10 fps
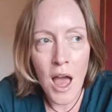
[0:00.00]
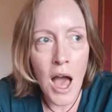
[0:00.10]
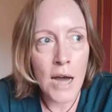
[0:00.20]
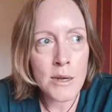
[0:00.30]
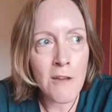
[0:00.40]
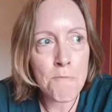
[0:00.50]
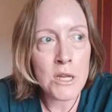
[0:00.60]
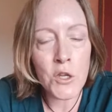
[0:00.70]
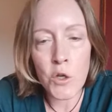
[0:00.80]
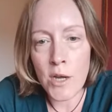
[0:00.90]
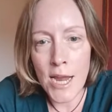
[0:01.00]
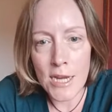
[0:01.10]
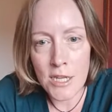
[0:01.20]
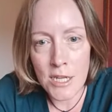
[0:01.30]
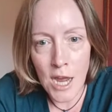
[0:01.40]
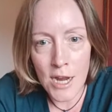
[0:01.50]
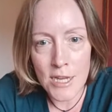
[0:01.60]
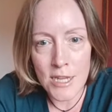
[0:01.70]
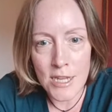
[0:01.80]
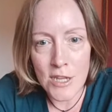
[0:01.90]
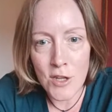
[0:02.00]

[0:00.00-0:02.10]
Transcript: And I've been doing exercises